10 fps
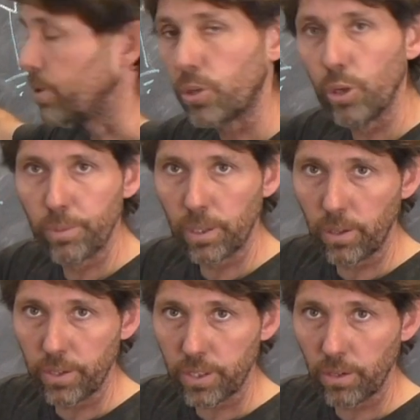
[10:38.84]
the terminal
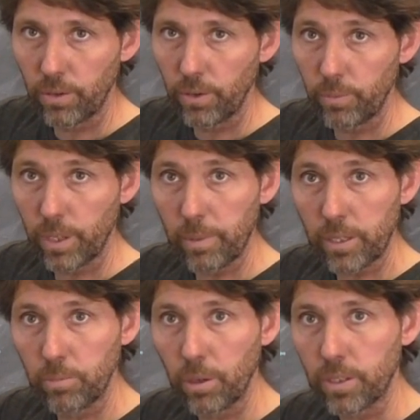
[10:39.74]
on the solenoid where the
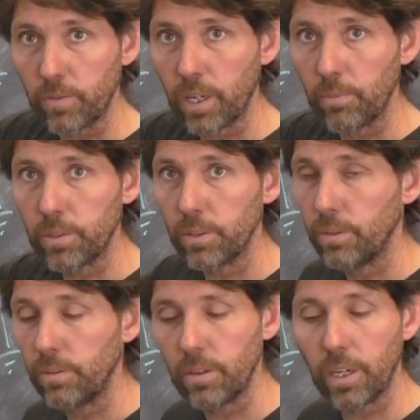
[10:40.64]
battery positive come
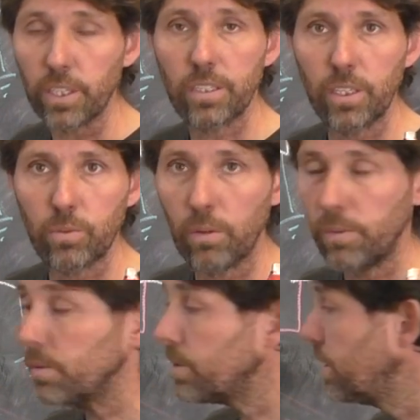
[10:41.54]
to. I just need 12
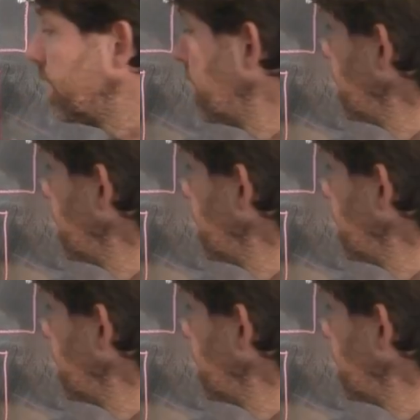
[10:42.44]
volts.